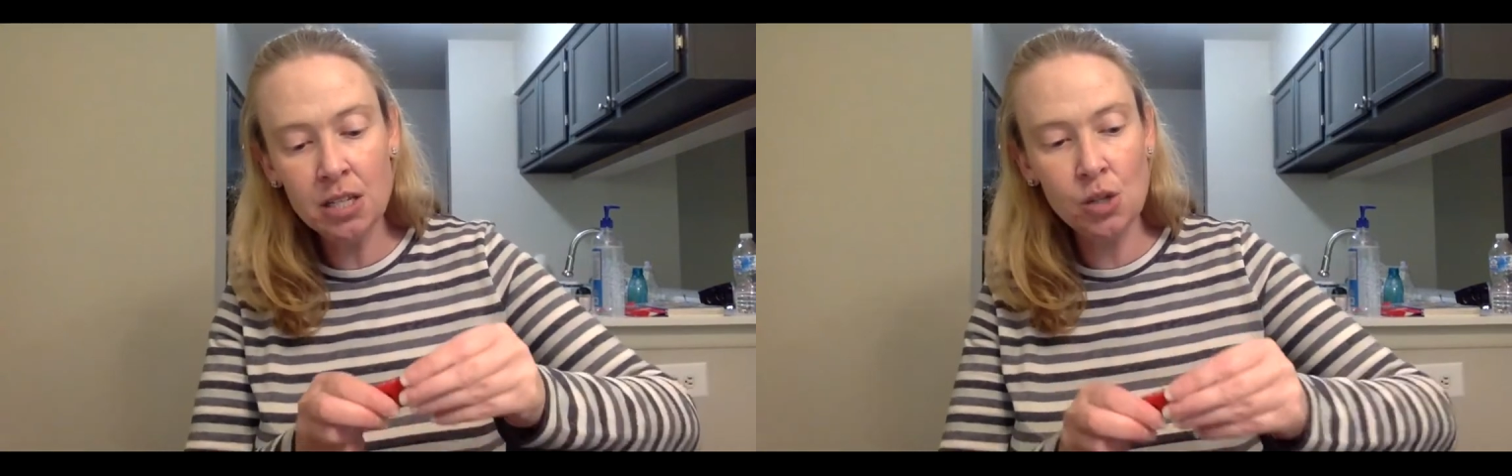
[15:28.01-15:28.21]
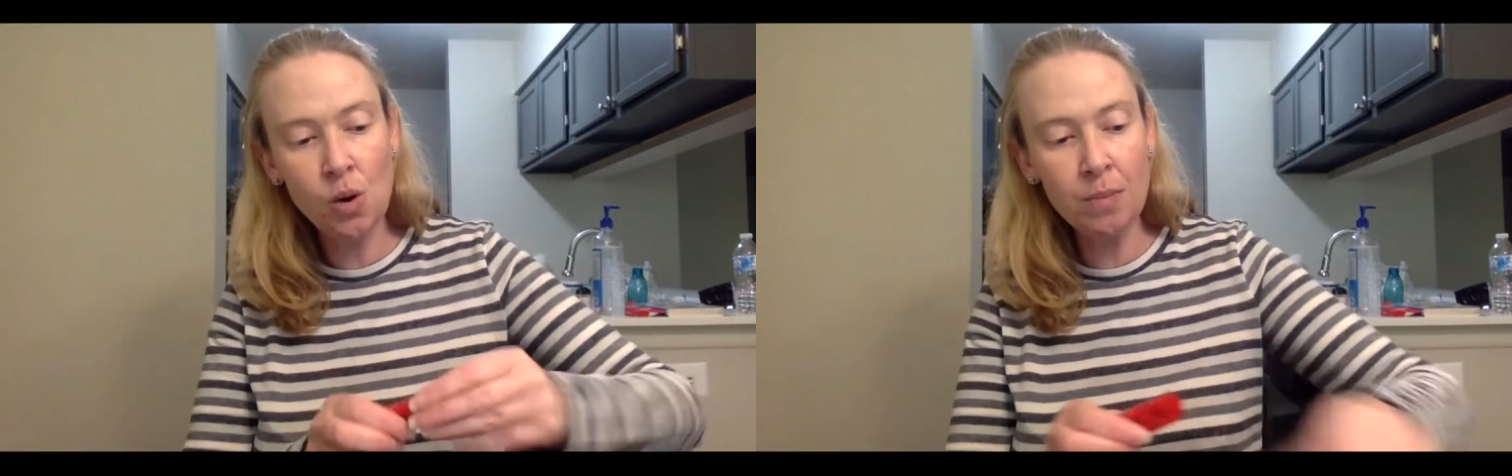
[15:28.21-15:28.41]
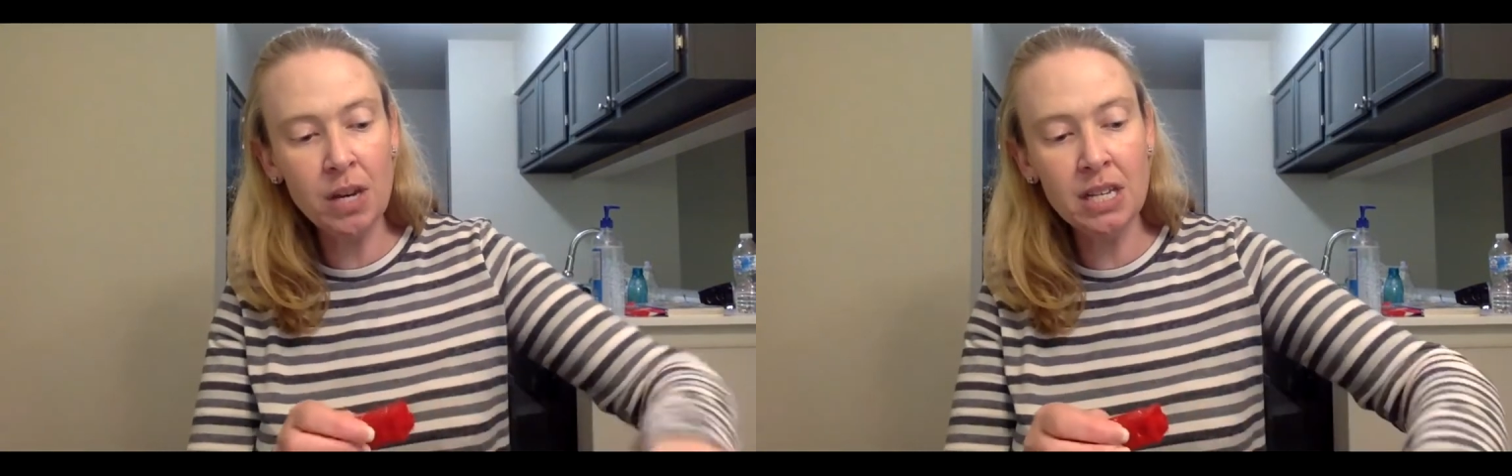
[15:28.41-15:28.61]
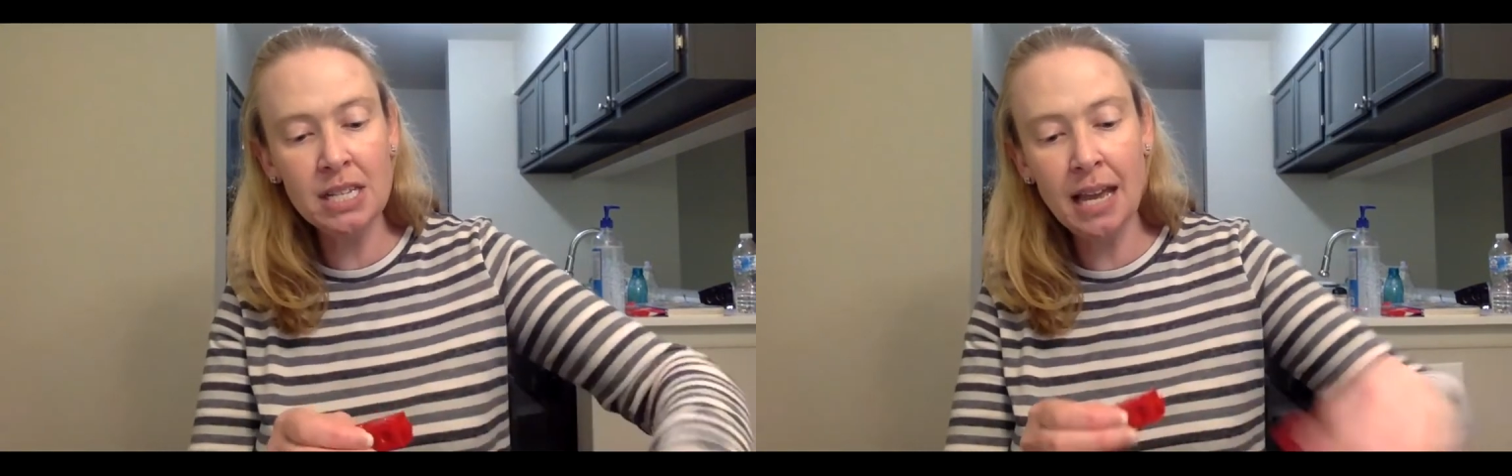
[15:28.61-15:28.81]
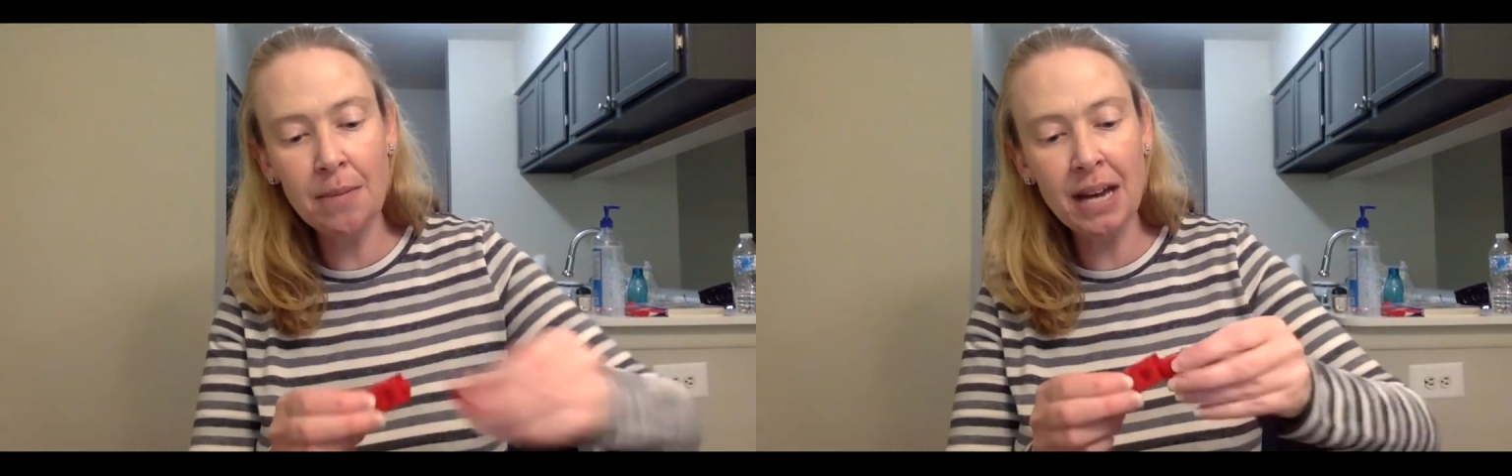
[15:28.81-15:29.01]
So I'm gonna
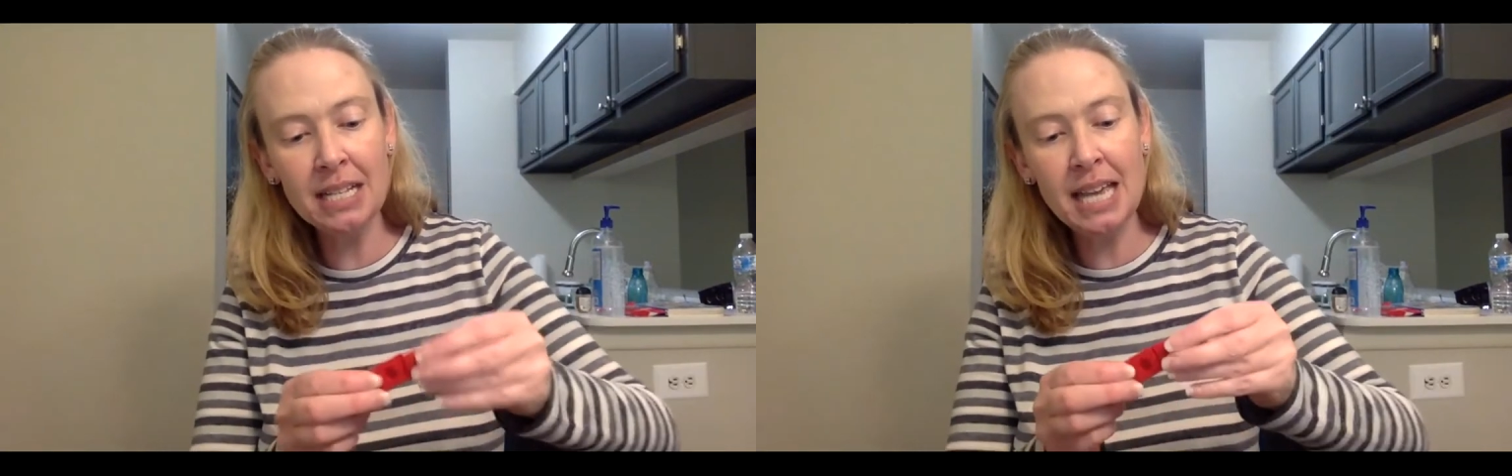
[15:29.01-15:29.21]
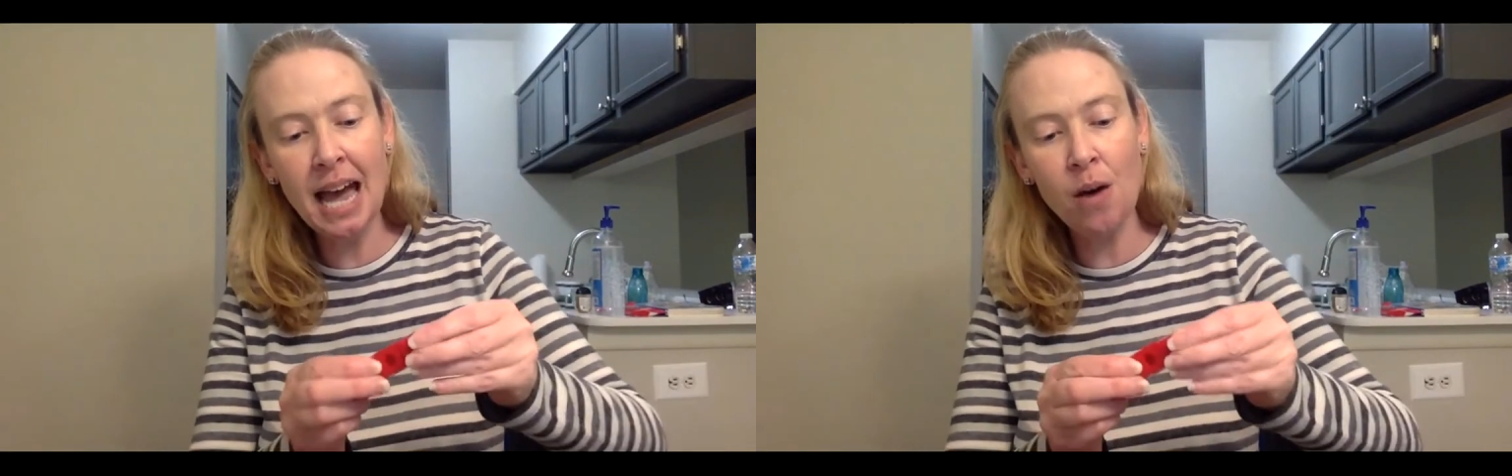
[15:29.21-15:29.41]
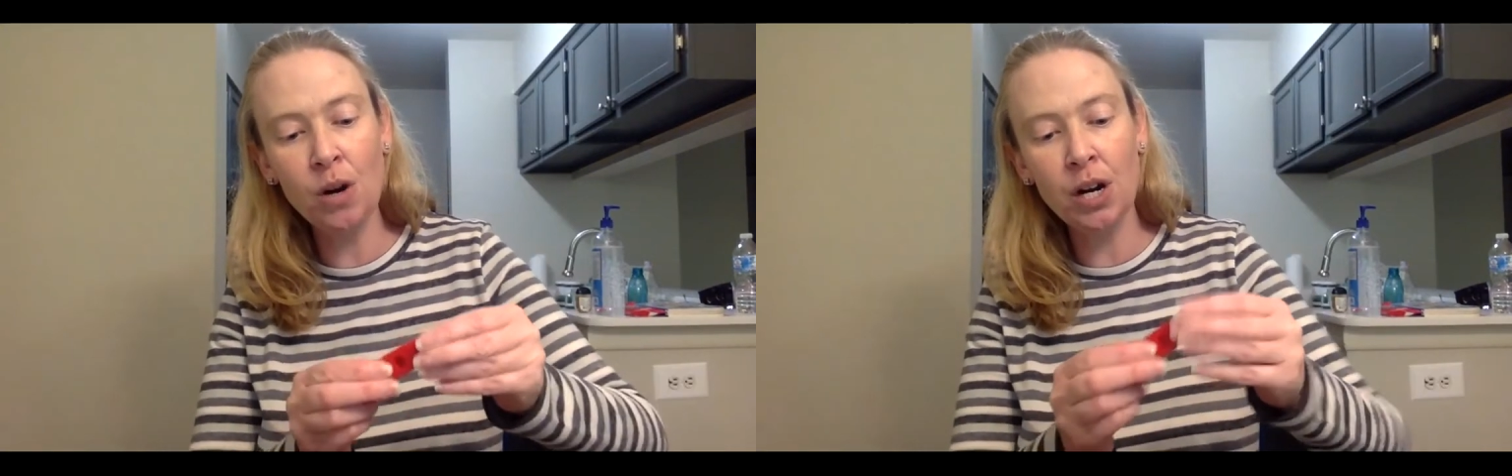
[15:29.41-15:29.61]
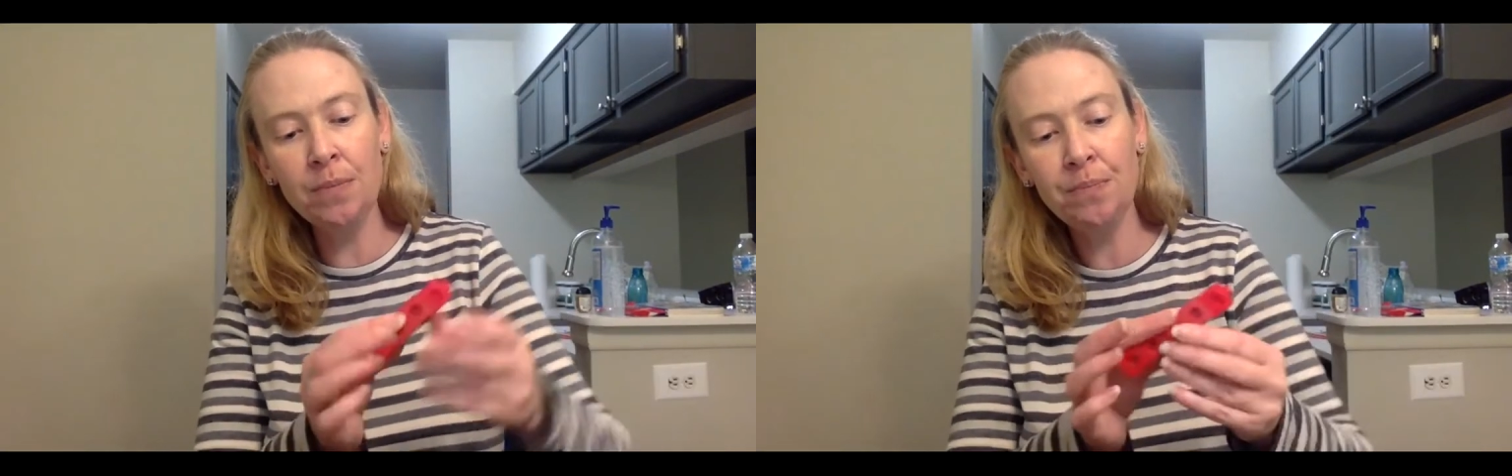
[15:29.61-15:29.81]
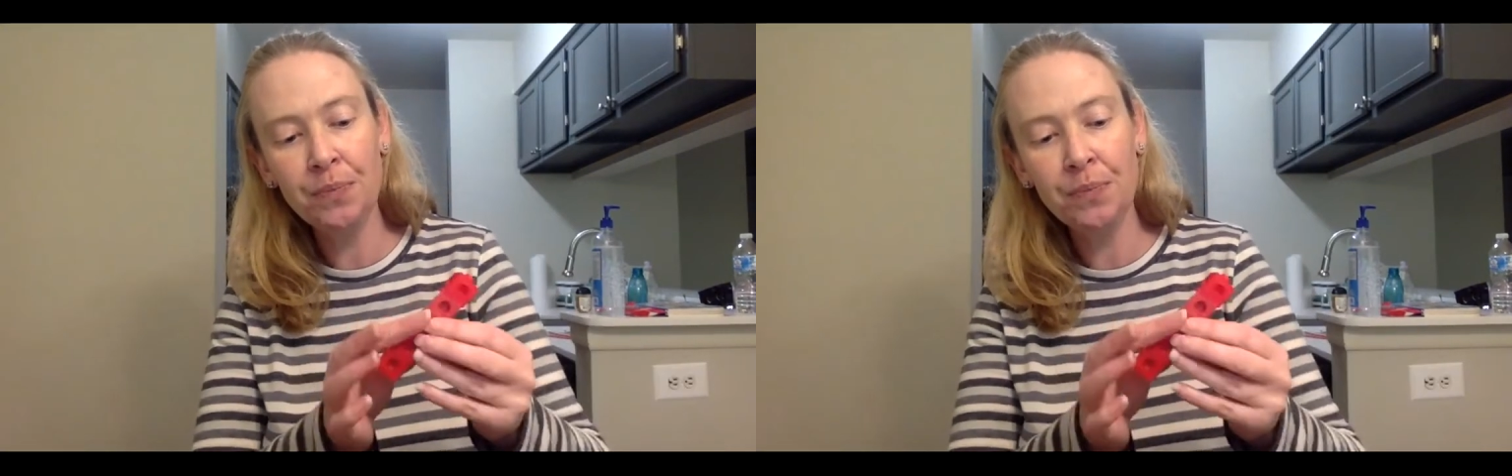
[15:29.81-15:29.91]
take my tower.